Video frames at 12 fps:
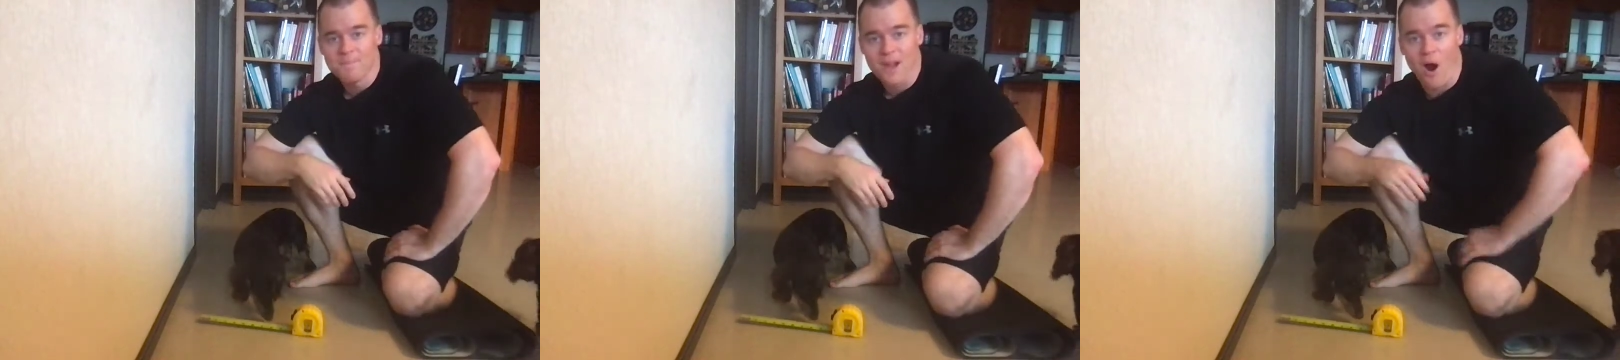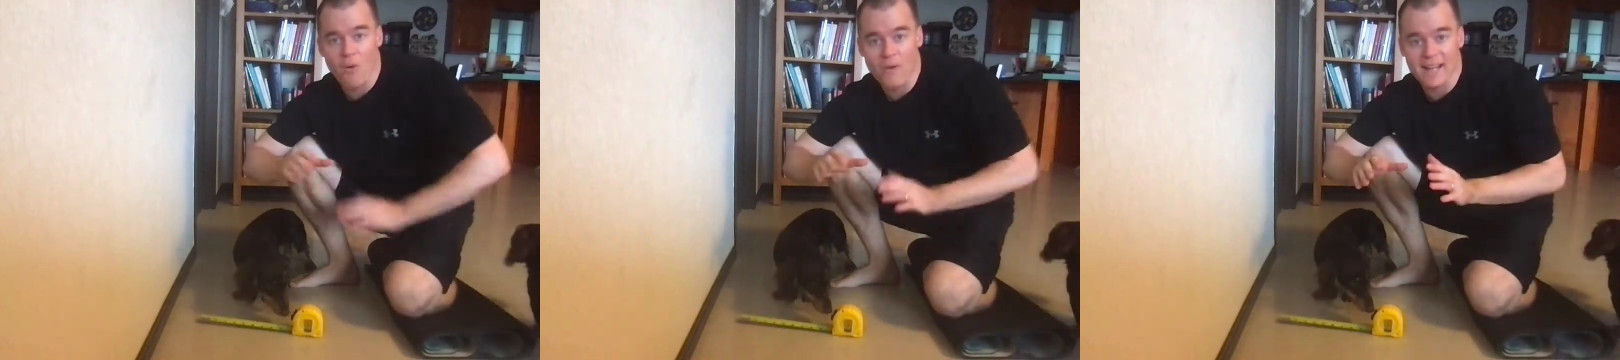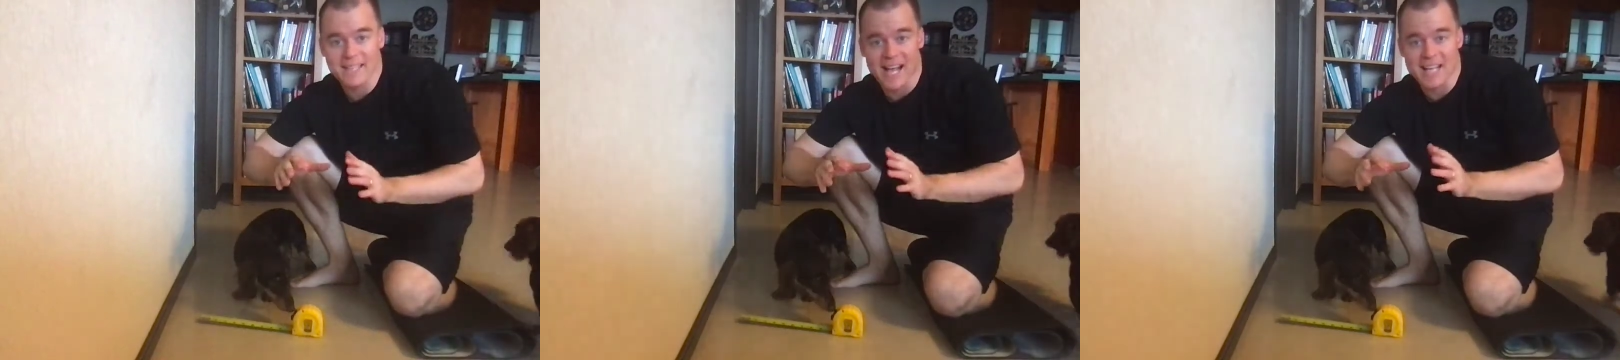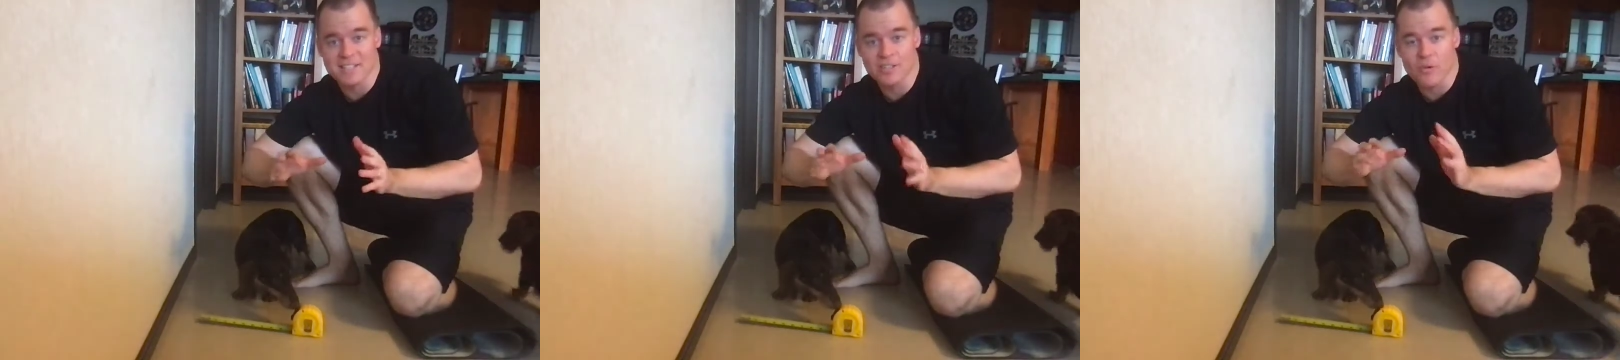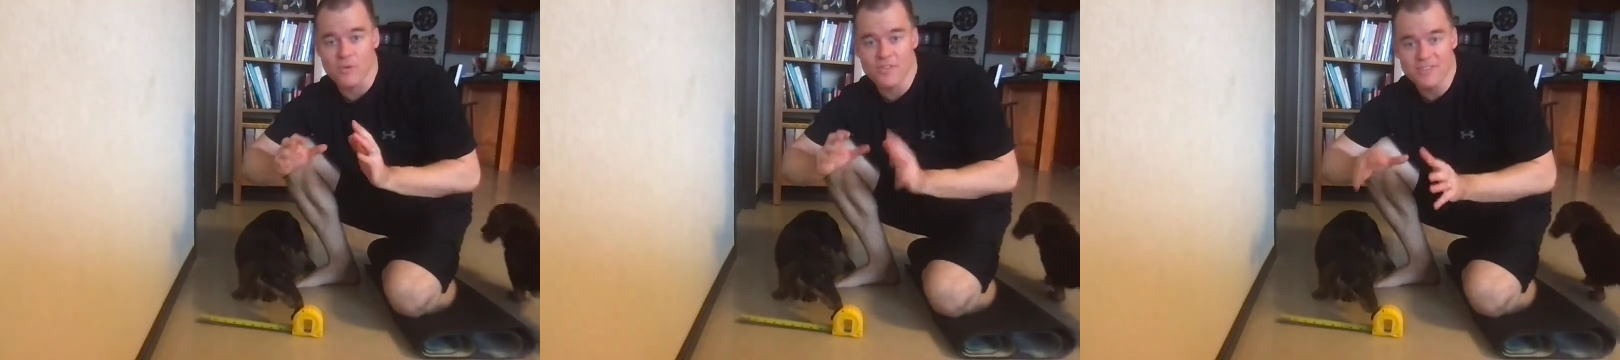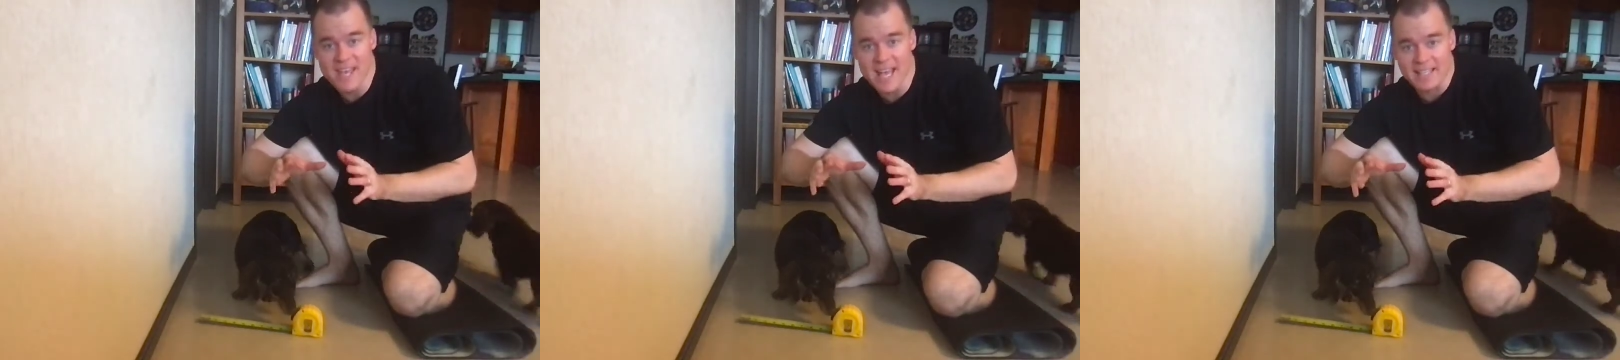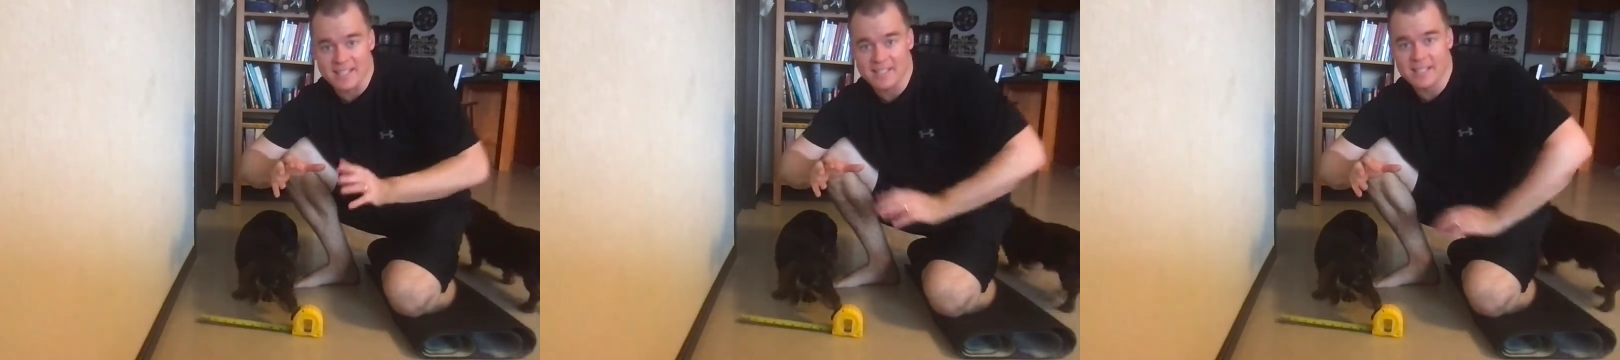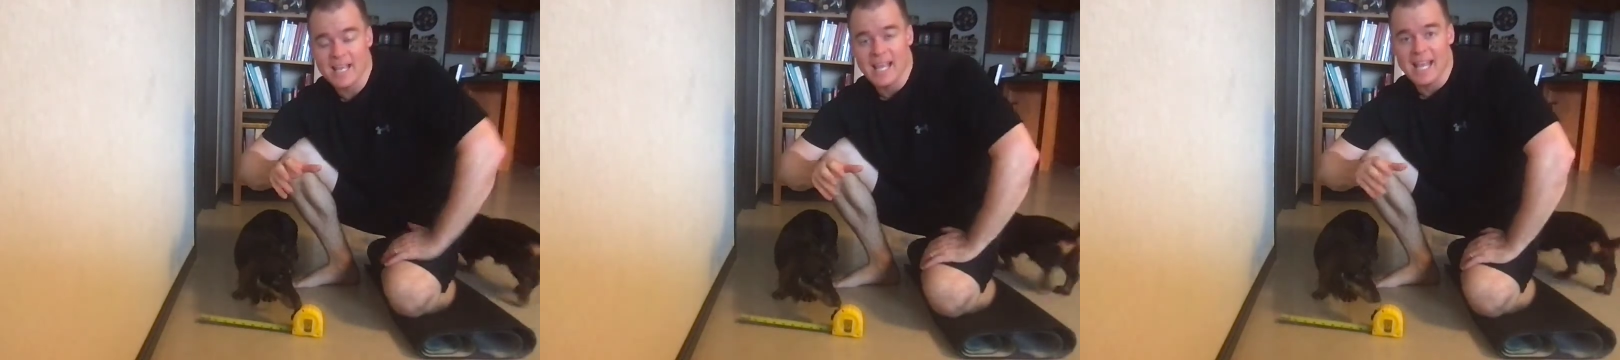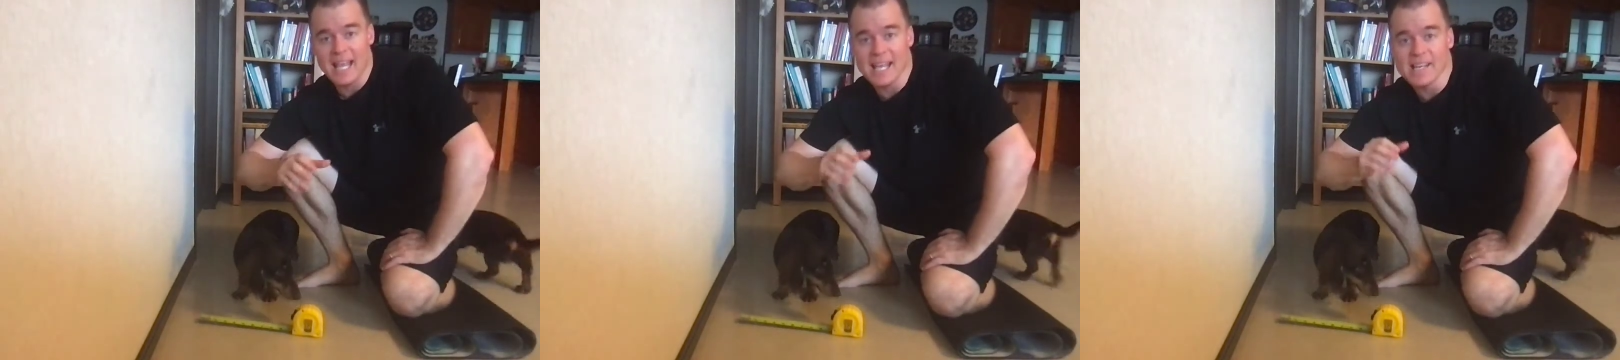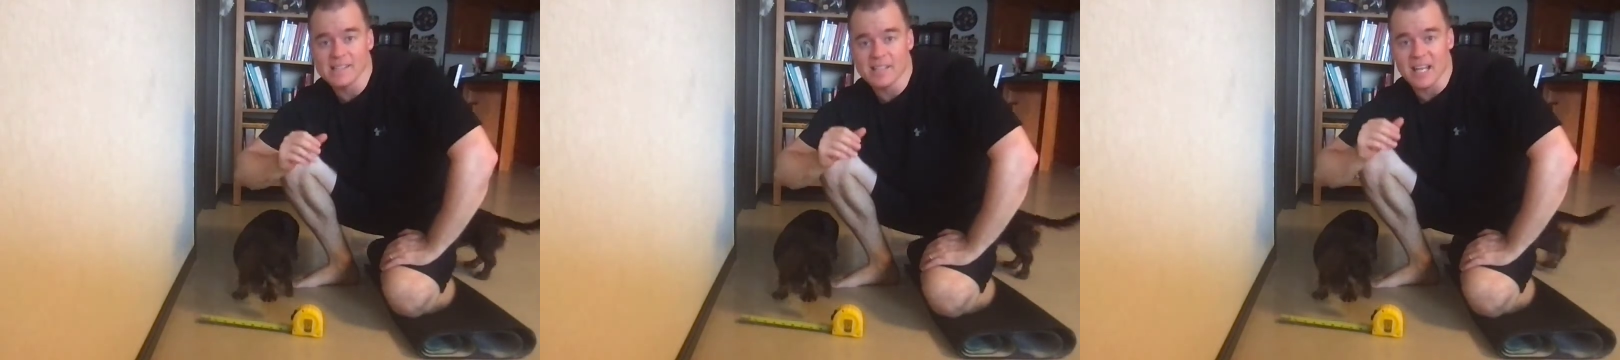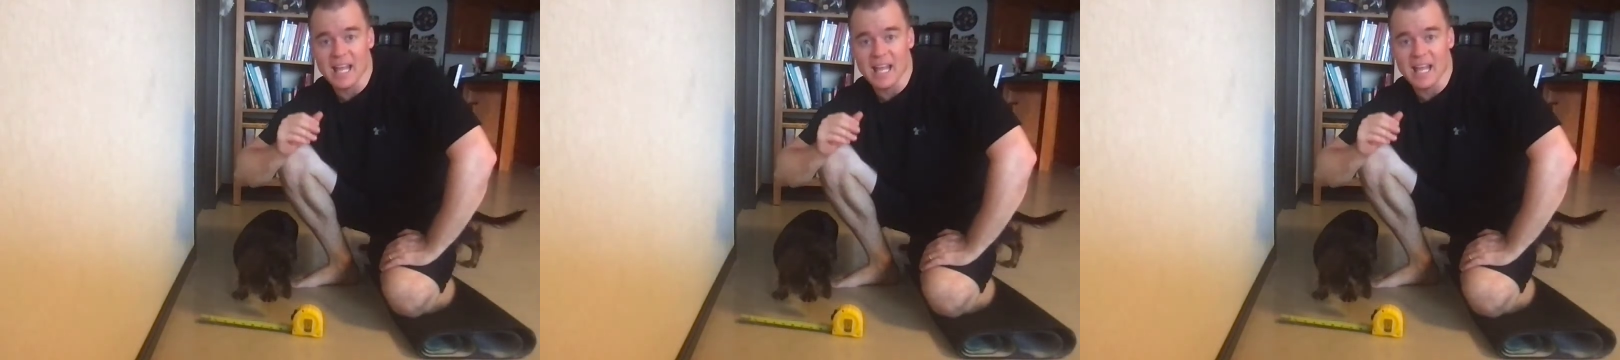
All right, guys, so this is